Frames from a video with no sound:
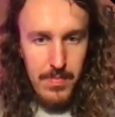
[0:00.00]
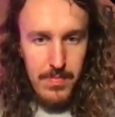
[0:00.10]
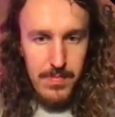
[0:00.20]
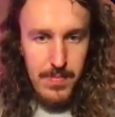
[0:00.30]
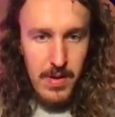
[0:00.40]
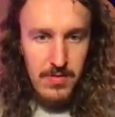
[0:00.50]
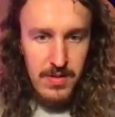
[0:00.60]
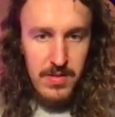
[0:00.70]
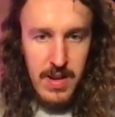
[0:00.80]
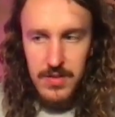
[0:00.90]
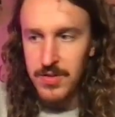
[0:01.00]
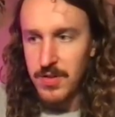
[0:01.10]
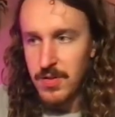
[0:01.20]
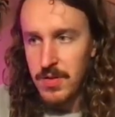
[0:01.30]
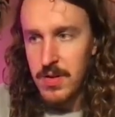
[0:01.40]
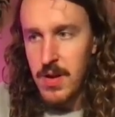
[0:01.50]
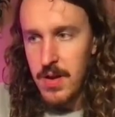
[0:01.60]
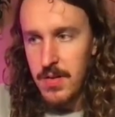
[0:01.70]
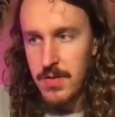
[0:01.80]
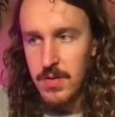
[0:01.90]
Pose detection
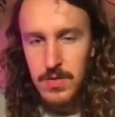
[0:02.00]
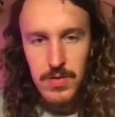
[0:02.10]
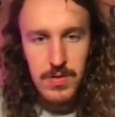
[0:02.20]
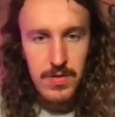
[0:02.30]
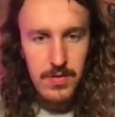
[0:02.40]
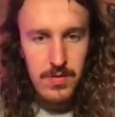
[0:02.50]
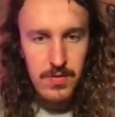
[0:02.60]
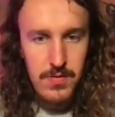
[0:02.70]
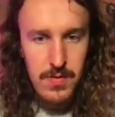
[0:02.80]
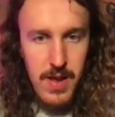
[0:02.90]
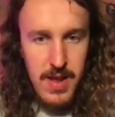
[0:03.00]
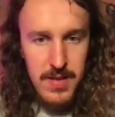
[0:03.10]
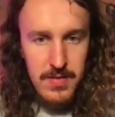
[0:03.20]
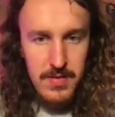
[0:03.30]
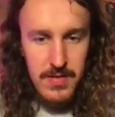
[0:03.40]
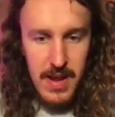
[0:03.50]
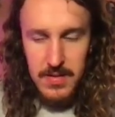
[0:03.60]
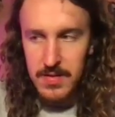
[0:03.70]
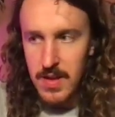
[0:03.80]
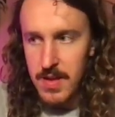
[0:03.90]
dot create
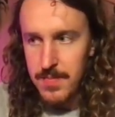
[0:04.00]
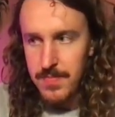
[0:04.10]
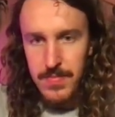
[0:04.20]
detector.